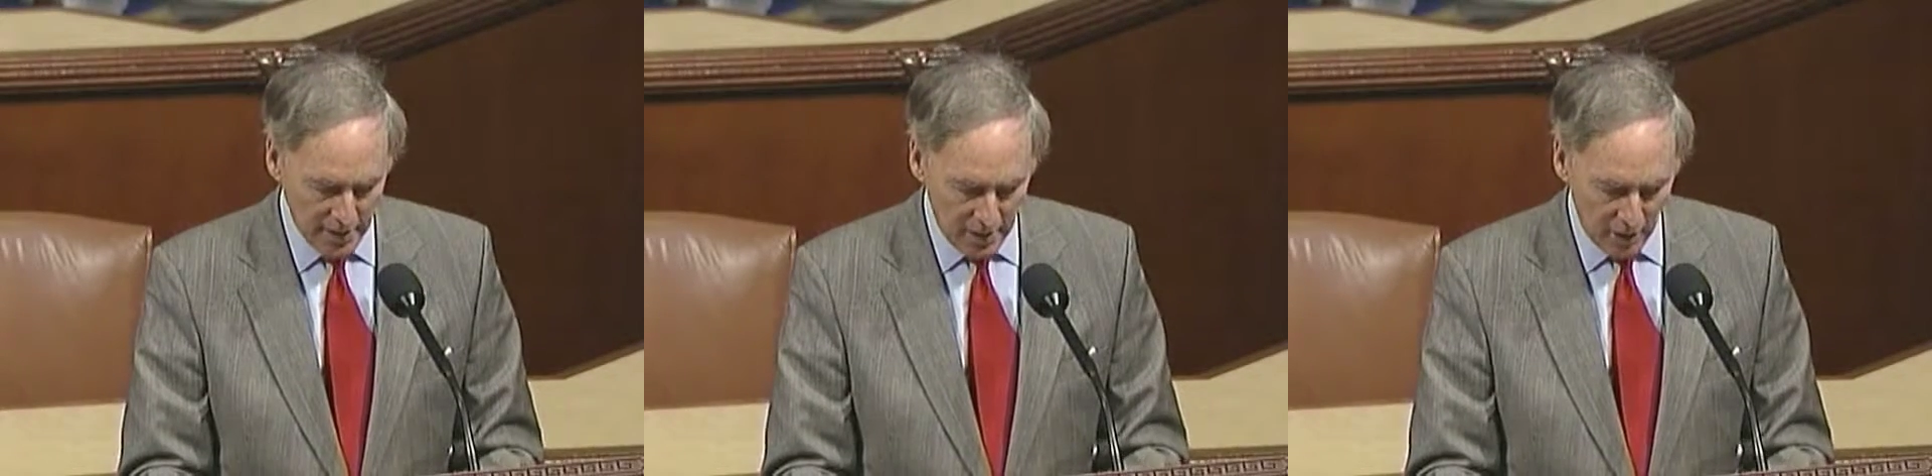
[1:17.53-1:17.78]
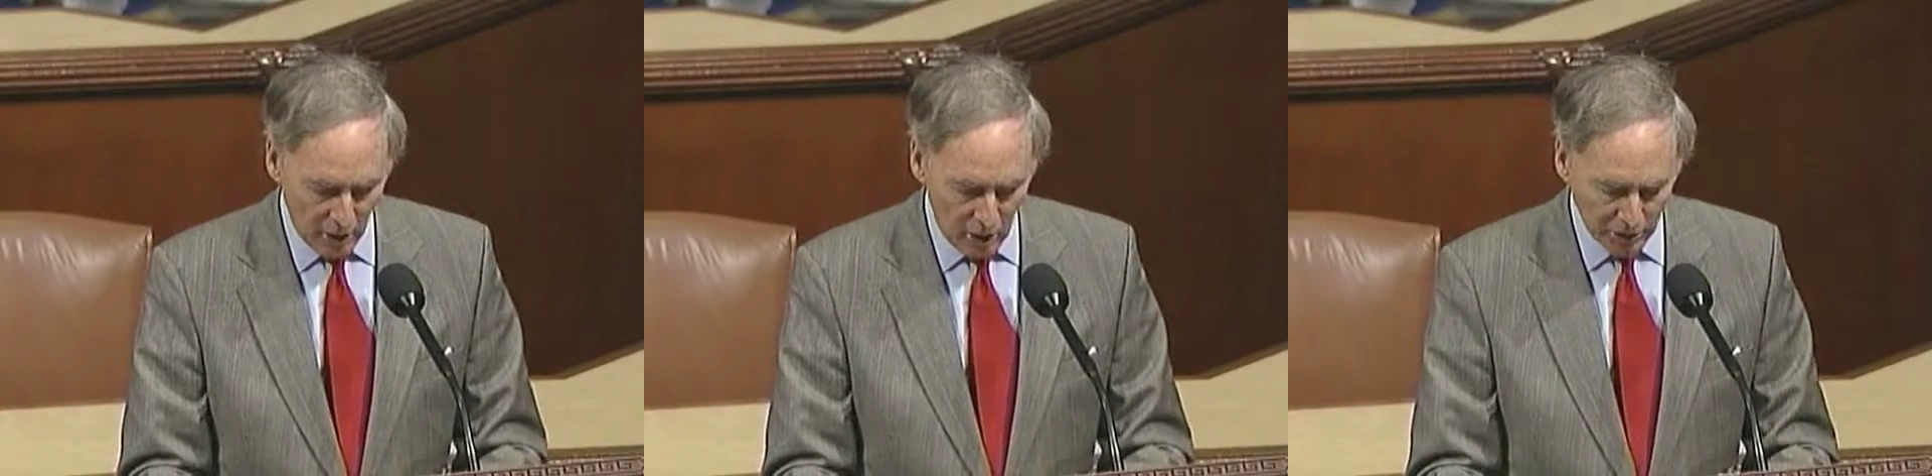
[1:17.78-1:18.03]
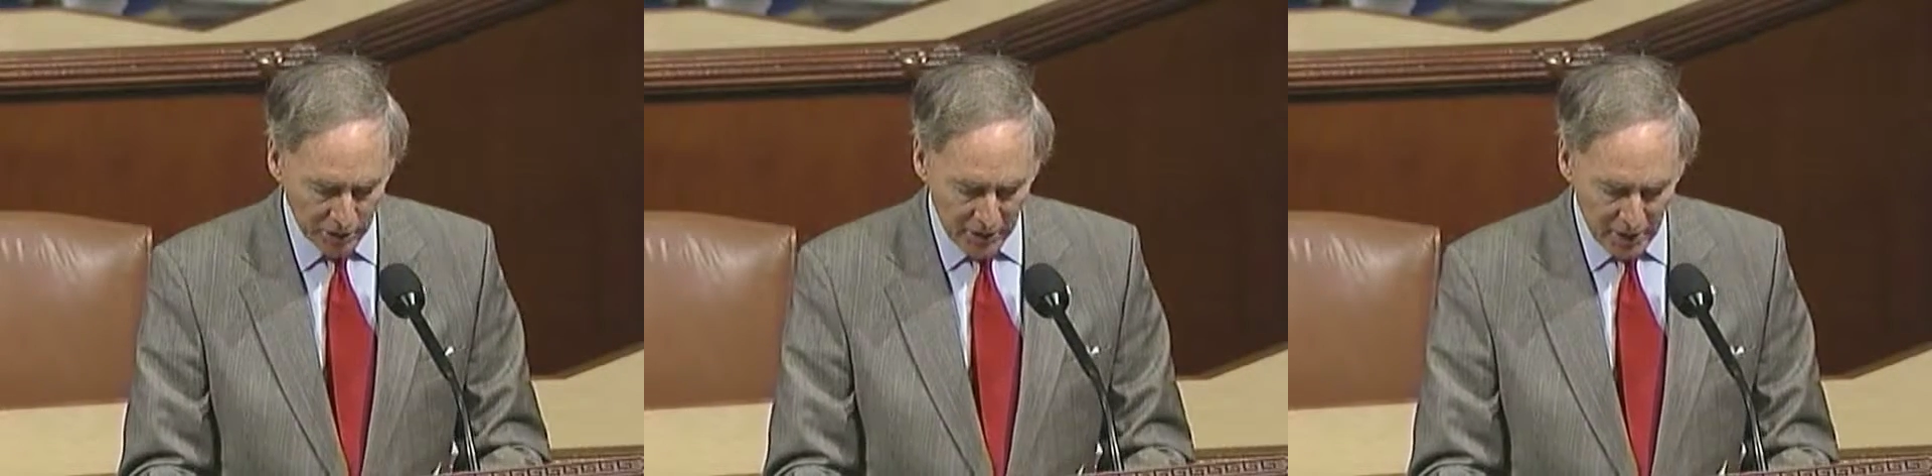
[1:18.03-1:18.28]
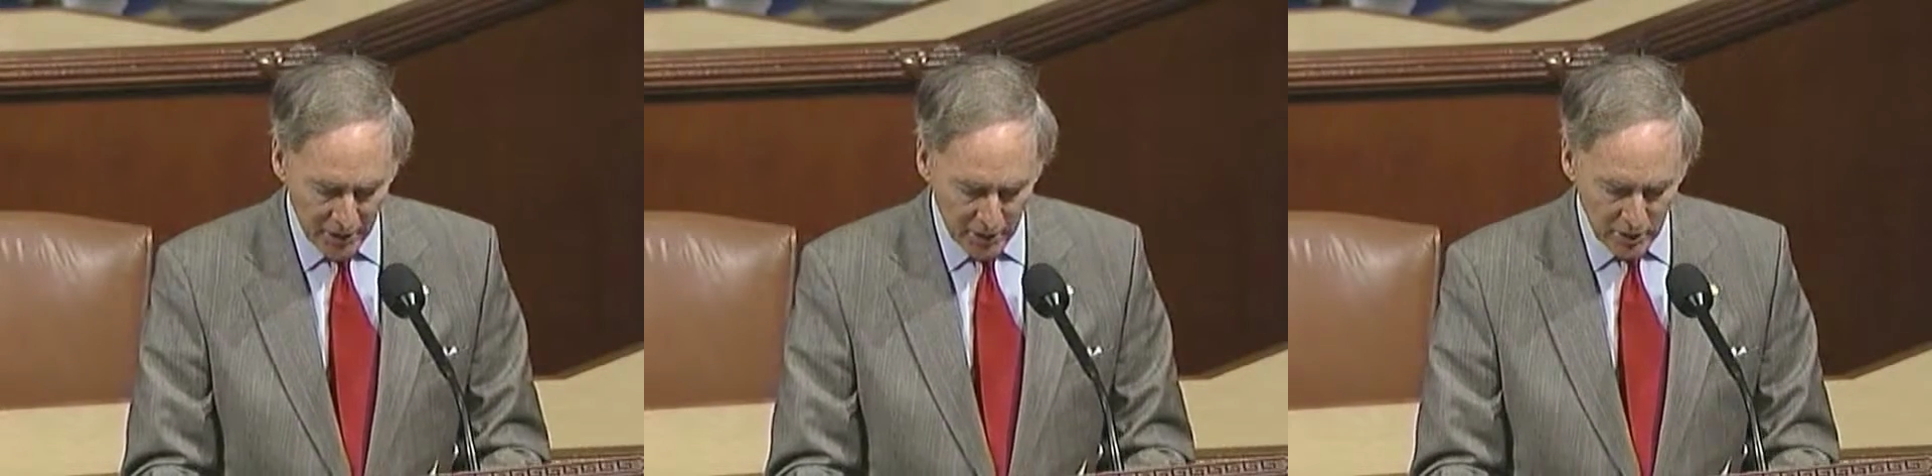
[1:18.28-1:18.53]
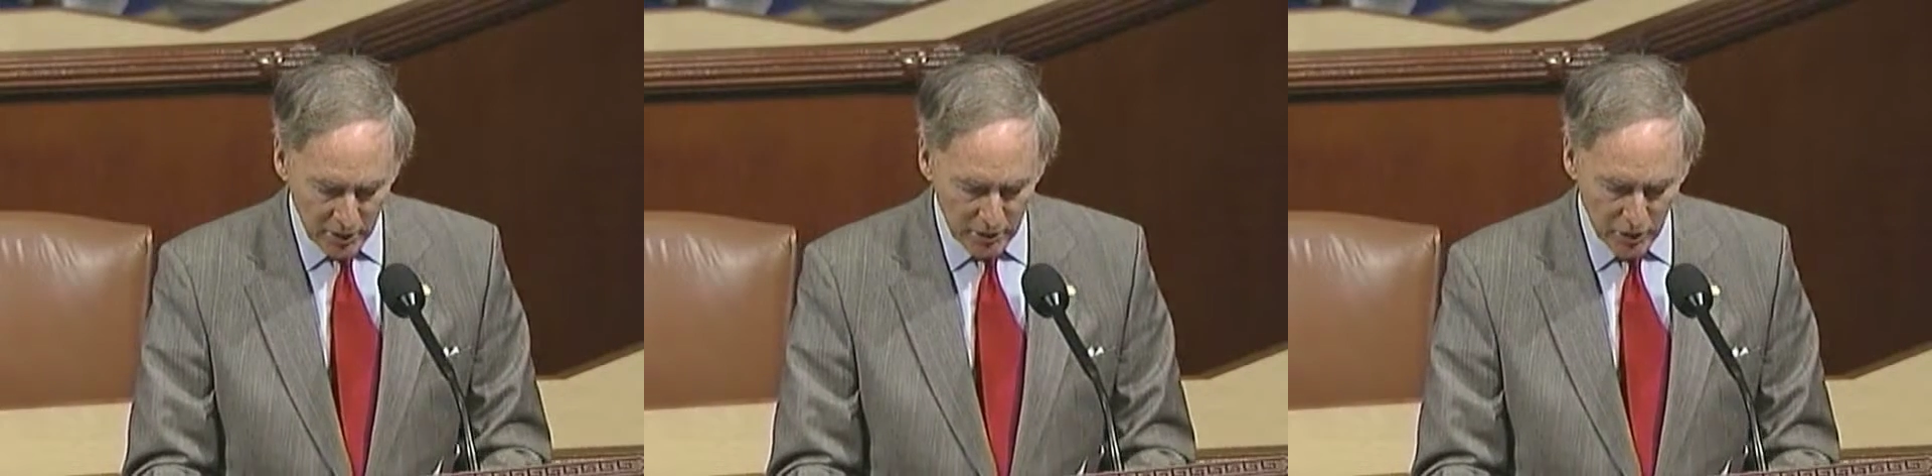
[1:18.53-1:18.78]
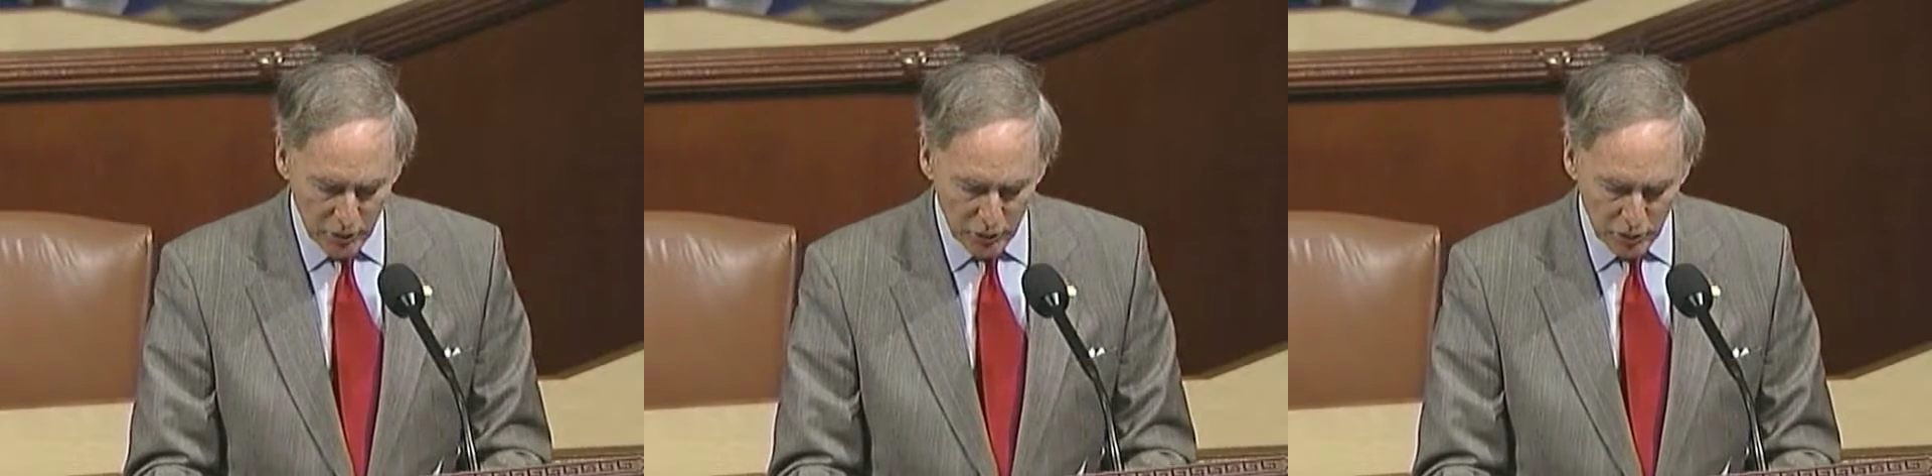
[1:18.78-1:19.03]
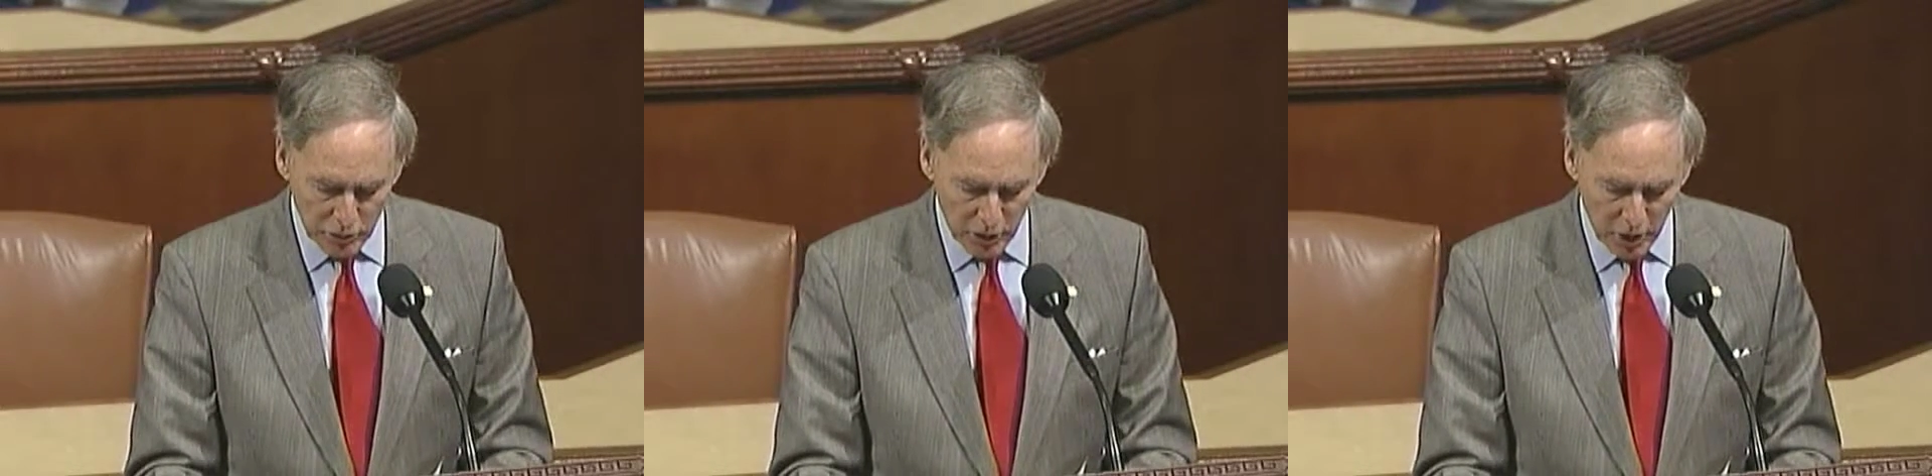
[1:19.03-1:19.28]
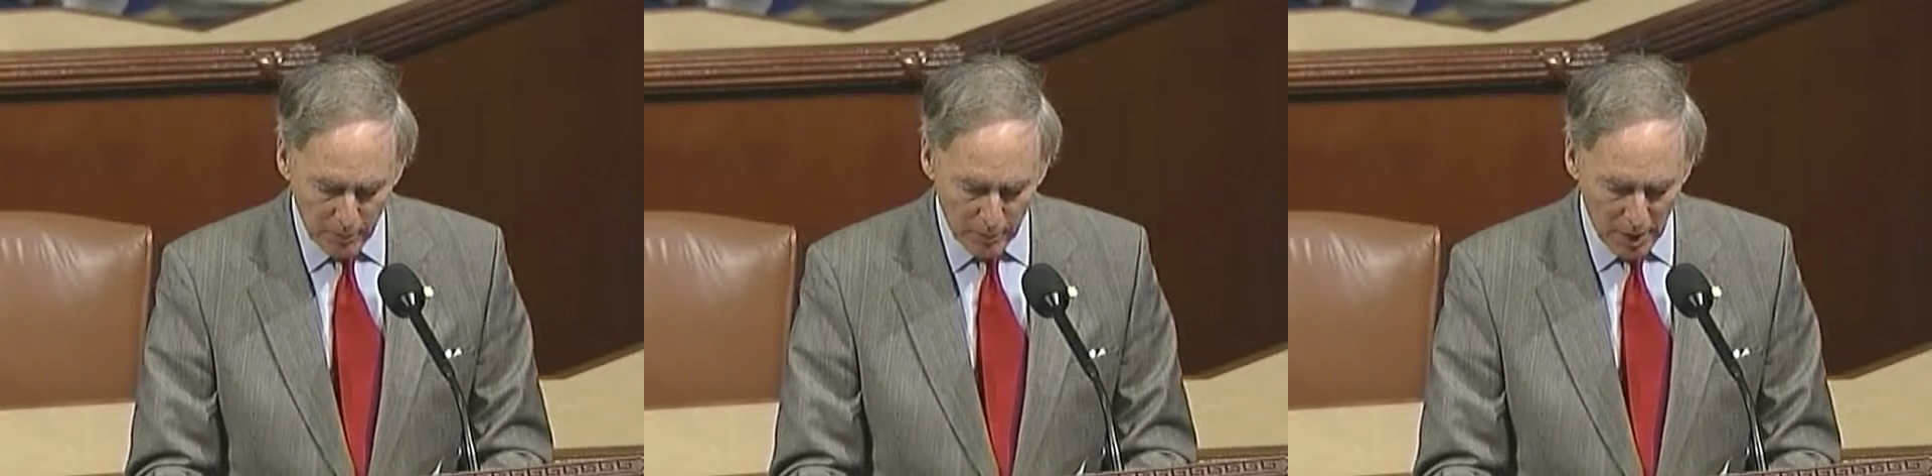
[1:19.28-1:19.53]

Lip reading: And altogether, no new TARP